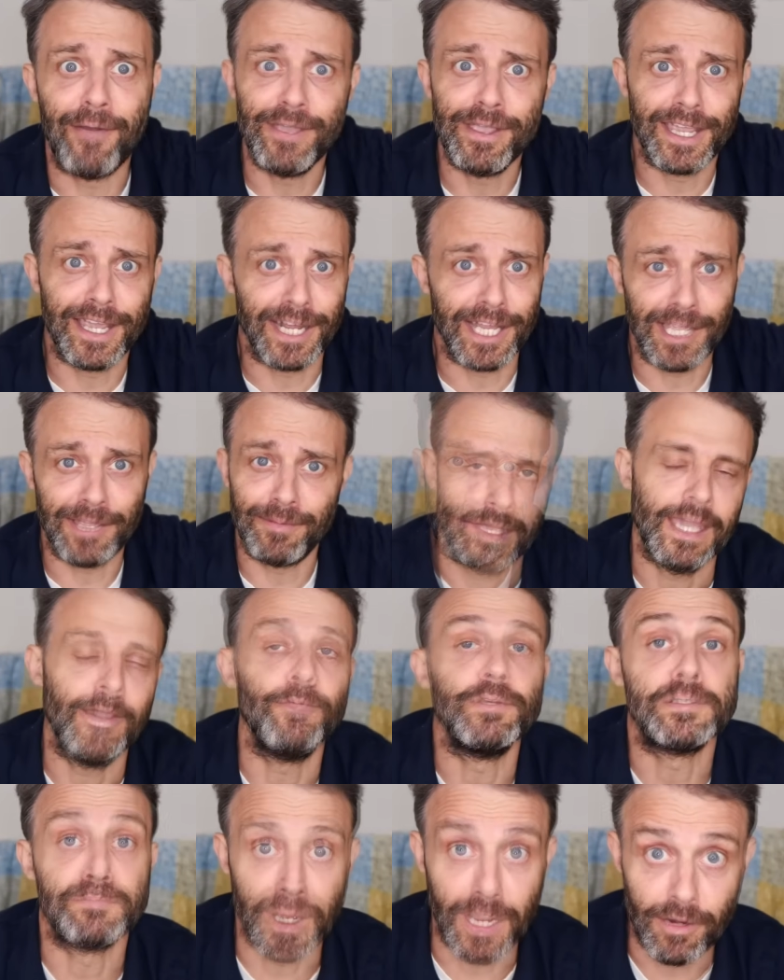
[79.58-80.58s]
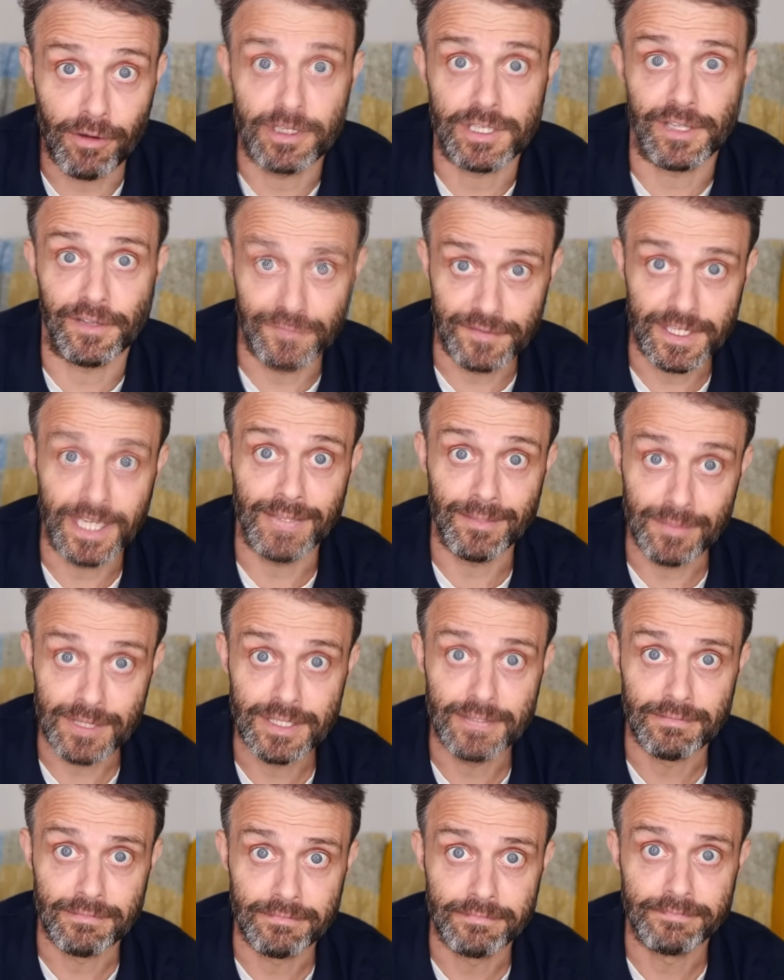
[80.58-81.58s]
He had a
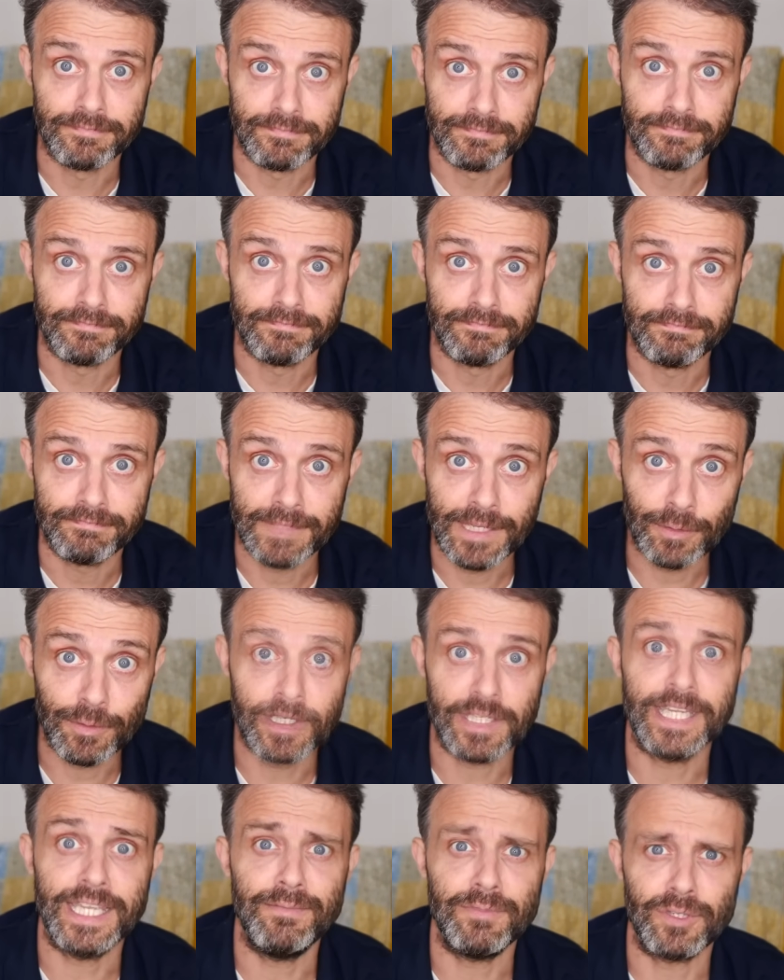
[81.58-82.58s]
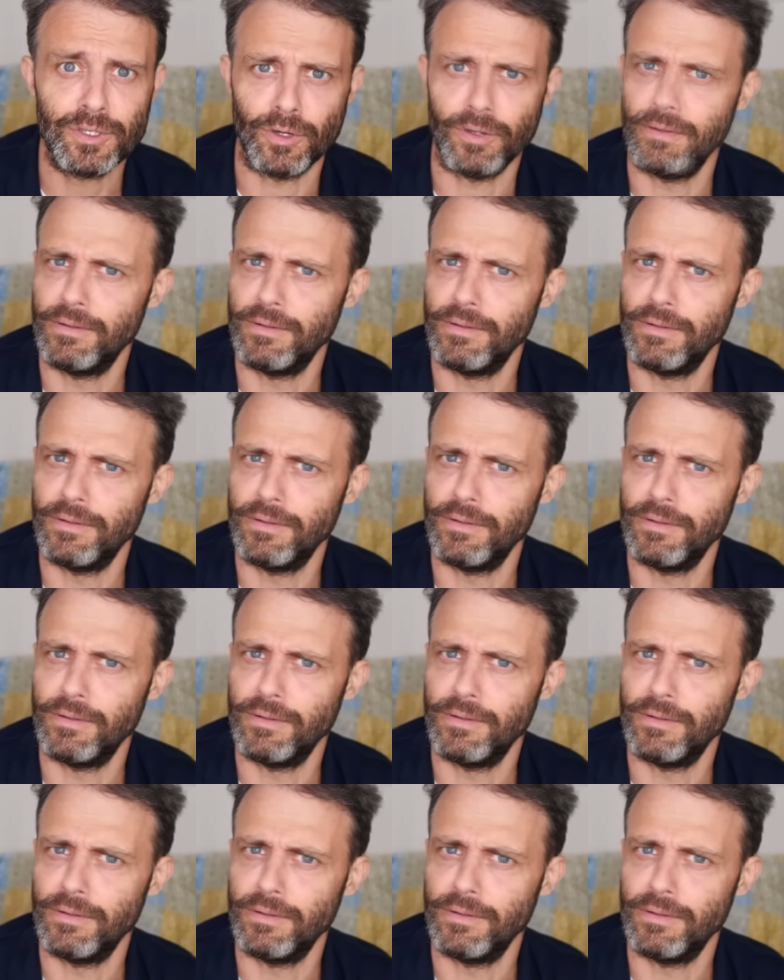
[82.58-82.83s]
link up with